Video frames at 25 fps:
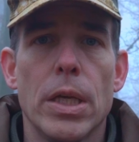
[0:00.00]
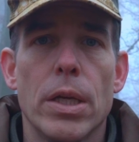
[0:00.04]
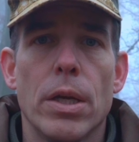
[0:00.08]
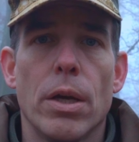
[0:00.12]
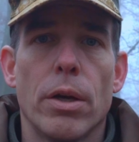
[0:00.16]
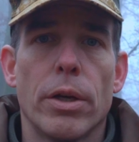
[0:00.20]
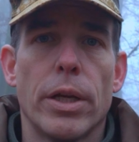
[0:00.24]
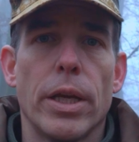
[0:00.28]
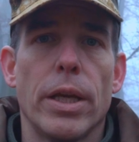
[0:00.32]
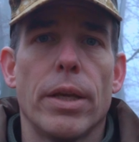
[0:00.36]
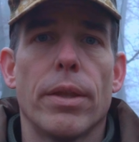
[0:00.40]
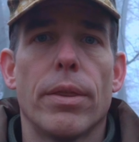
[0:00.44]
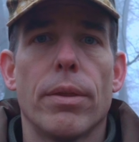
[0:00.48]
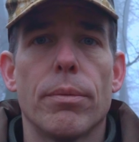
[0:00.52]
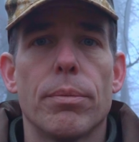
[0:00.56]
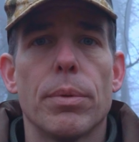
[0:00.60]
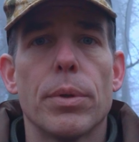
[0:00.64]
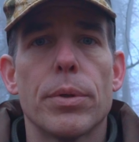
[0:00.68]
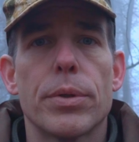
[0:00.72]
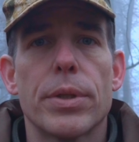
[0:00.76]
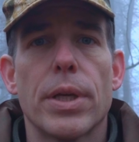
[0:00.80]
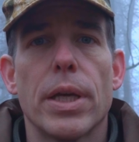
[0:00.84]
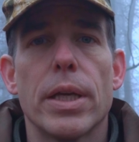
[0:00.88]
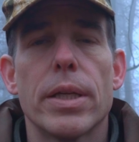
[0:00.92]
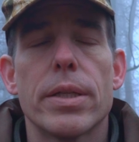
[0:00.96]
Okay, the
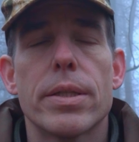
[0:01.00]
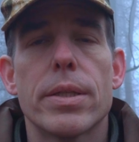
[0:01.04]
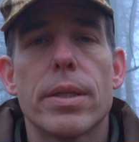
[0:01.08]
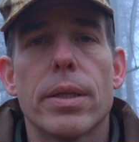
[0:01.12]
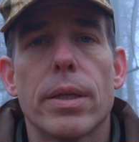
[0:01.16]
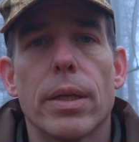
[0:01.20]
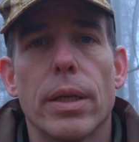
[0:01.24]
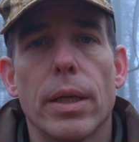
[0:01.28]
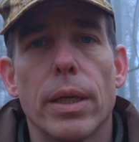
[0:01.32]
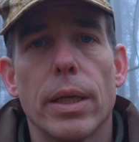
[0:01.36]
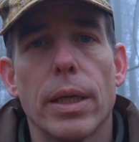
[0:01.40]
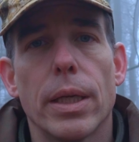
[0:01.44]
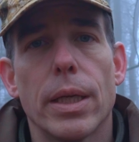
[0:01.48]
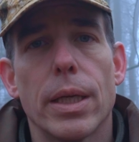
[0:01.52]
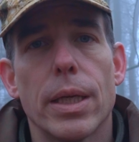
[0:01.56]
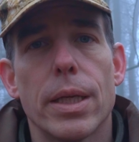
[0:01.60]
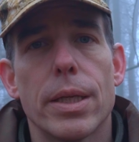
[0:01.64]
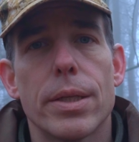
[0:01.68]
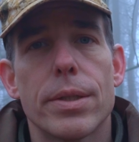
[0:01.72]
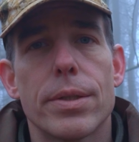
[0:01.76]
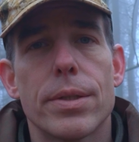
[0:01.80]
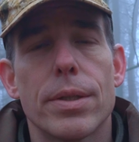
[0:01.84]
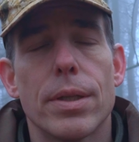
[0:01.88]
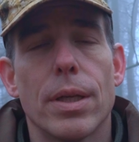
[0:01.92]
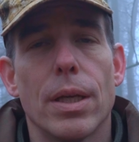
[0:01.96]
worst case
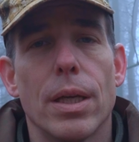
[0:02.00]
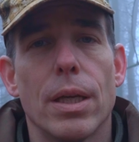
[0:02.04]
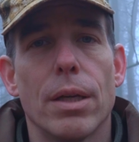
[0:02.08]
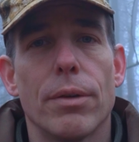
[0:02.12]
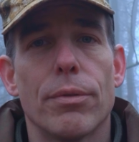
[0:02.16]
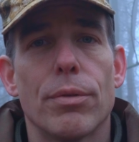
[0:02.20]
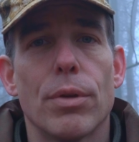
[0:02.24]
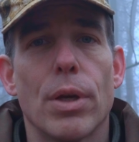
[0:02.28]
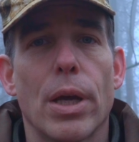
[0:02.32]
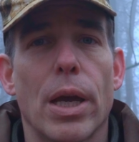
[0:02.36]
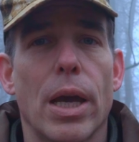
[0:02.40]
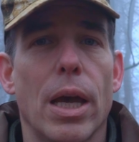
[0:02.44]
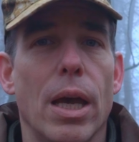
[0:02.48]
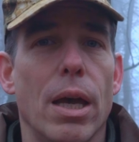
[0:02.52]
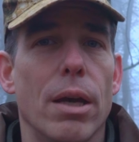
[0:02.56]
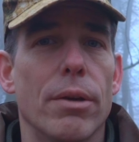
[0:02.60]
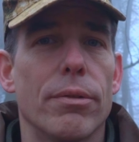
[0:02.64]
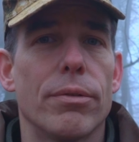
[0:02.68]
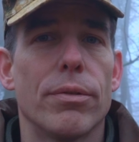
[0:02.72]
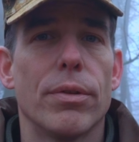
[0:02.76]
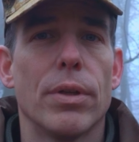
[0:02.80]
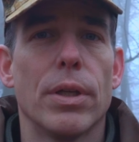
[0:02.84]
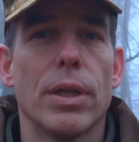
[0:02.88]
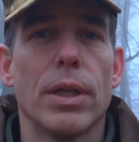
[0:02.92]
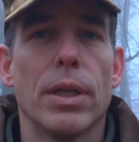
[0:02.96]
is if you
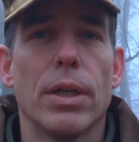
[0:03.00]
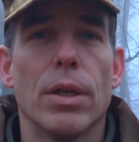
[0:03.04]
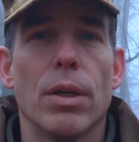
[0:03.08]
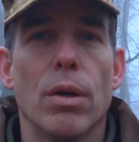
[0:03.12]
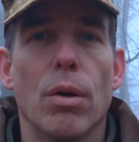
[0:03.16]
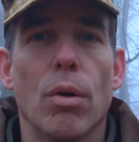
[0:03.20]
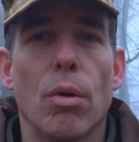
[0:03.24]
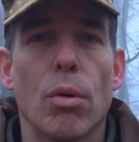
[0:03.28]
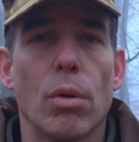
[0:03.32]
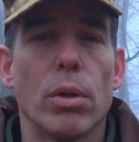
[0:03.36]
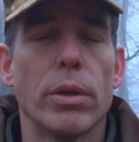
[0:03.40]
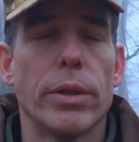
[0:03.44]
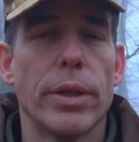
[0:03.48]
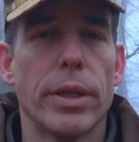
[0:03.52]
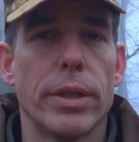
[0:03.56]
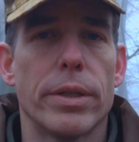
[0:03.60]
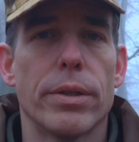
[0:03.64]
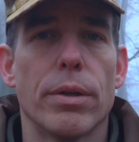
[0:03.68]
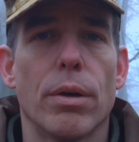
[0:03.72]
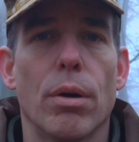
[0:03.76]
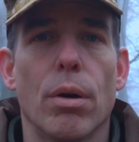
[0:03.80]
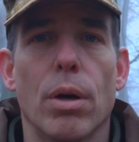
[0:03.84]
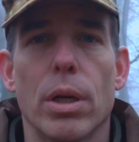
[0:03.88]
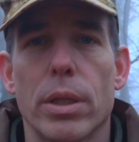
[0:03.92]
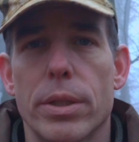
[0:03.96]
have all data
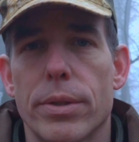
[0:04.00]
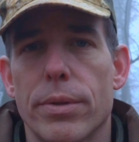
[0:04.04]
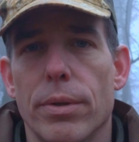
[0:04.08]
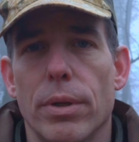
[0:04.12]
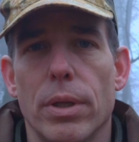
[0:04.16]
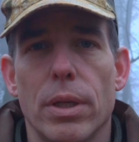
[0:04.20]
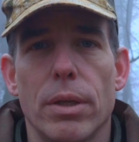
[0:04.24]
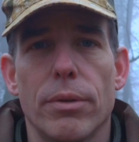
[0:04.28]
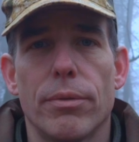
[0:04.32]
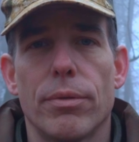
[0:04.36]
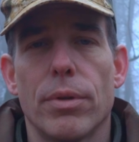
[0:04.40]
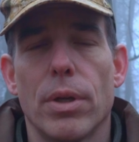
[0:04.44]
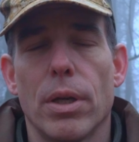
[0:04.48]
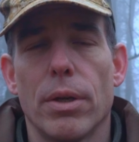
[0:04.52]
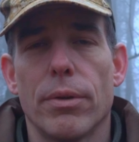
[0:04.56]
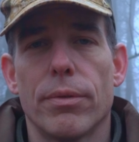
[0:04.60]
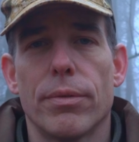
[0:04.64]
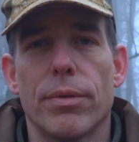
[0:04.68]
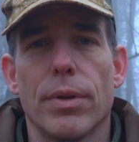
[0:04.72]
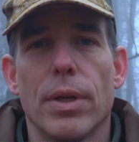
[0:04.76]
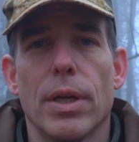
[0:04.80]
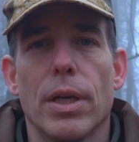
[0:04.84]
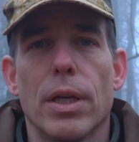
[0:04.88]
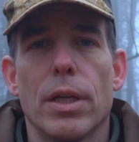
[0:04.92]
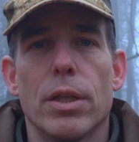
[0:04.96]
hot. So if you have
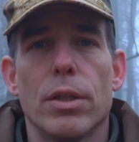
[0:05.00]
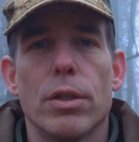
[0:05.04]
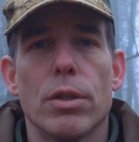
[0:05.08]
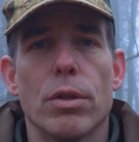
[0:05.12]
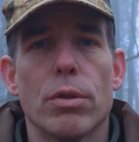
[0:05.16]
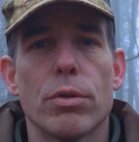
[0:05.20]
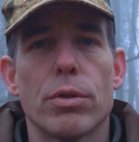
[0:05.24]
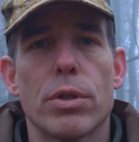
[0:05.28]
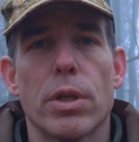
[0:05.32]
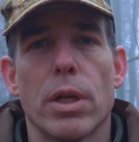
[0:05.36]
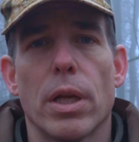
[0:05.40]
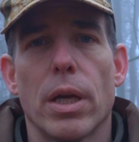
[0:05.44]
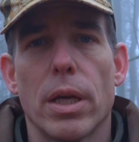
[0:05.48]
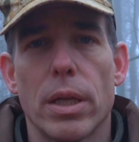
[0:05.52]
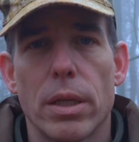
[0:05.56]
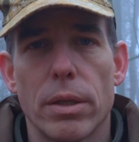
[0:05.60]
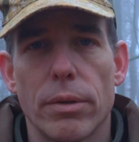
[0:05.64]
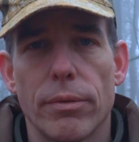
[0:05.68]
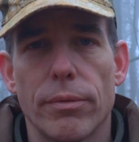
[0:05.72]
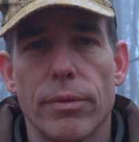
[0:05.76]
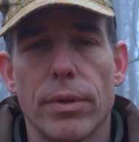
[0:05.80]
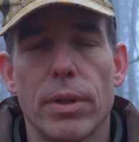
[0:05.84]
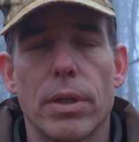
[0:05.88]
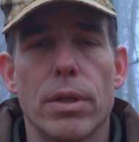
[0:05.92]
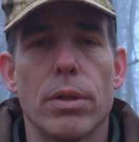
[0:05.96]
no
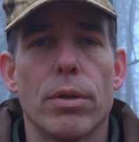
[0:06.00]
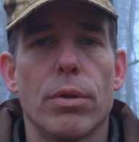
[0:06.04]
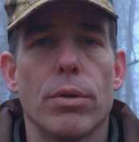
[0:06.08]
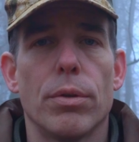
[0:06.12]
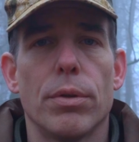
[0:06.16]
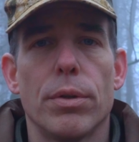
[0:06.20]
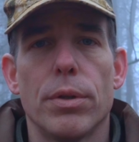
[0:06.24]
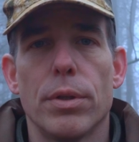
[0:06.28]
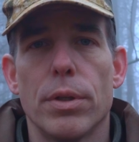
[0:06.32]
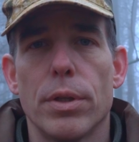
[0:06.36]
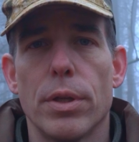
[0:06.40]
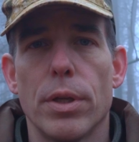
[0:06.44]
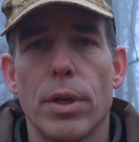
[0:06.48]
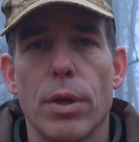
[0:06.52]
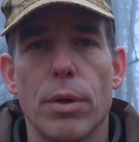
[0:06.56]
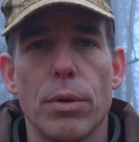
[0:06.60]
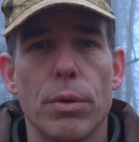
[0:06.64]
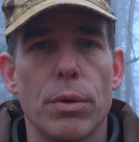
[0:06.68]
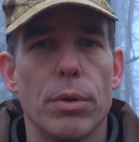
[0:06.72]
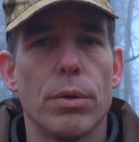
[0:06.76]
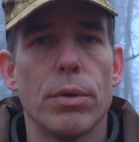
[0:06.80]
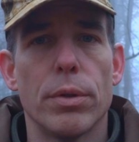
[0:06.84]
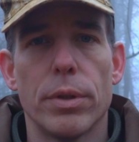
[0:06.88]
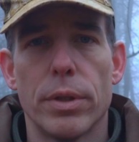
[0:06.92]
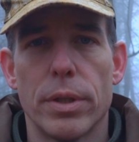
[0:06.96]
sliding window,
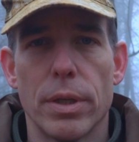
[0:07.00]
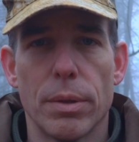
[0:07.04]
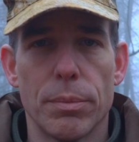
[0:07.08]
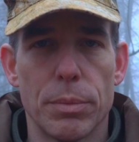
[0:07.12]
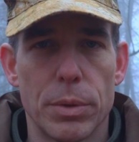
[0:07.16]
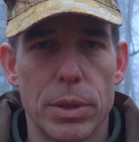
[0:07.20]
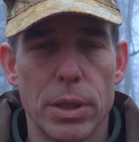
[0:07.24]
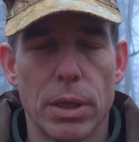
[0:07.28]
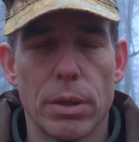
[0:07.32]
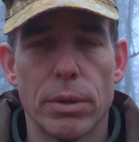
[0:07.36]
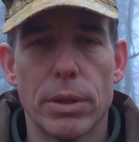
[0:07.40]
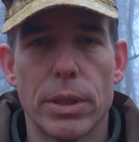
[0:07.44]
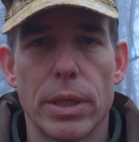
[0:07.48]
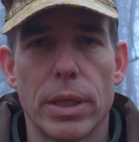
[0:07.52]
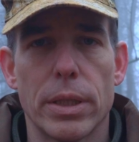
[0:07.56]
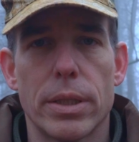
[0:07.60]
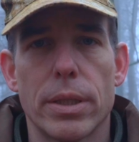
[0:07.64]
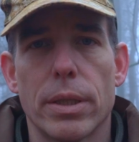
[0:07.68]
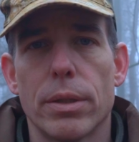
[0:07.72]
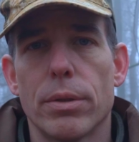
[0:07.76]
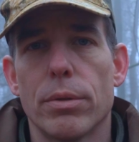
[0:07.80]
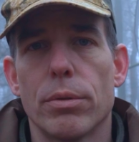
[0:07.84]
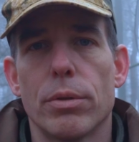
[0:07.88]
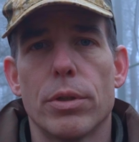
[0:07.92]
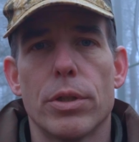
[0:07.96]
no dump down data.
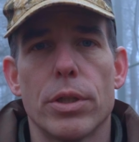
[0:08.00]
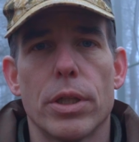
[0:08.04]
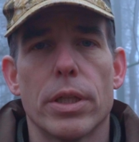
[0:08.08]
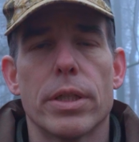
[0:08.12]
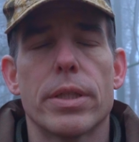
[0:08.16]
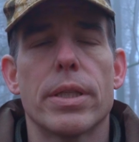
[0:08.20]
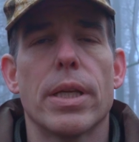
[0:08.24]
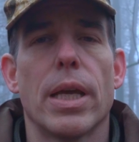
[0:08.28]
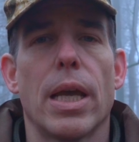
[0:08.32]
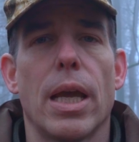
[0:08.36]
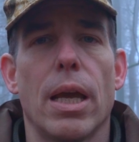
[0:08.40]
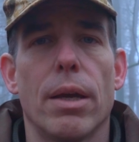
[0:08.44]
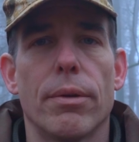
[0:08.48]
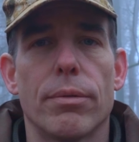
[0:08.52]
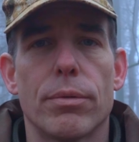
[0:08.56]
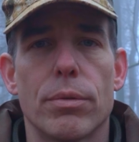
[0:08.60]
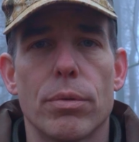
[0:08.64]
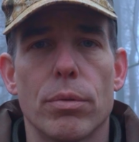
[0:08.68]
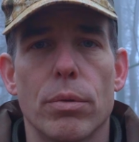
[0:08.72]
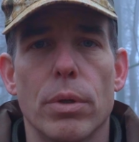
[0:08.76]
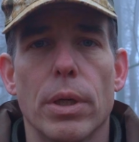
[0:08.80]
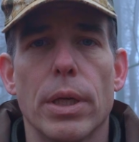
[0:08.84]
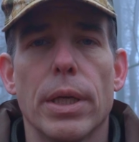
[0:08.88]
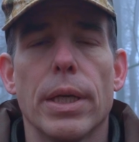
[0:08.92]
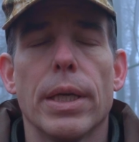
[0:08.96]
You just have to